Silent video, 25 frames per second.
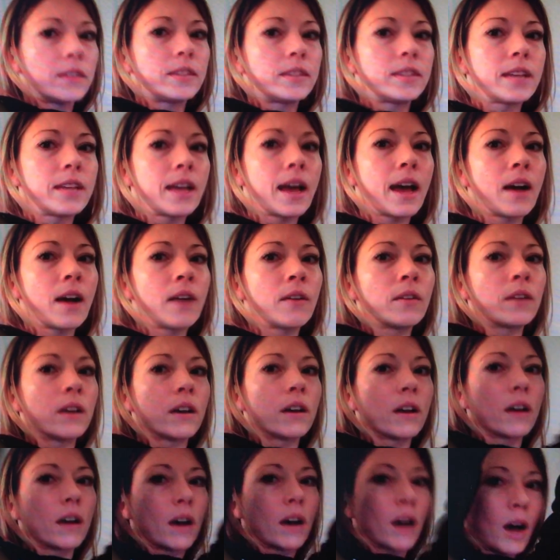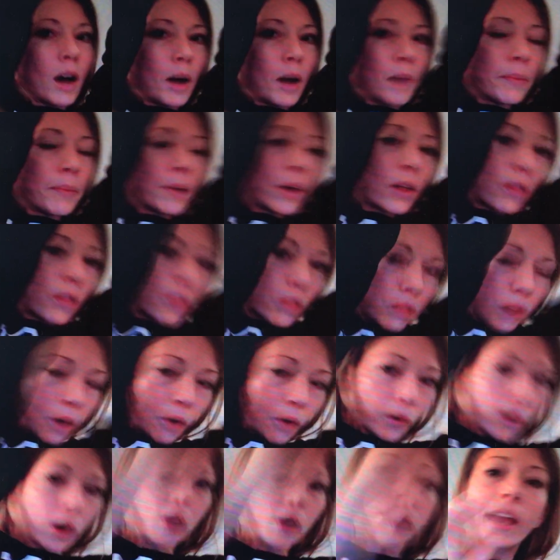Down, up,
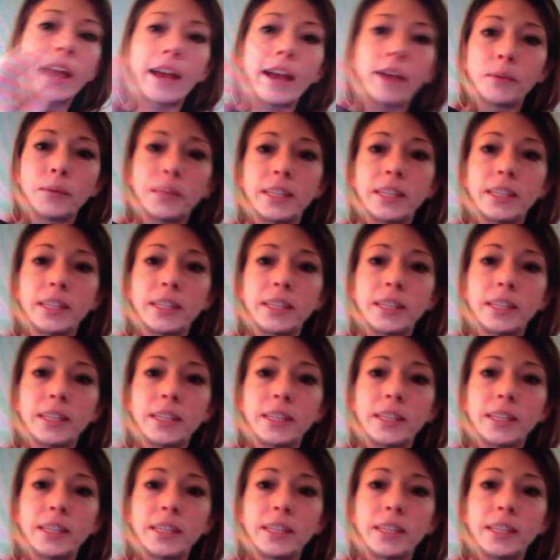lower. Okay, we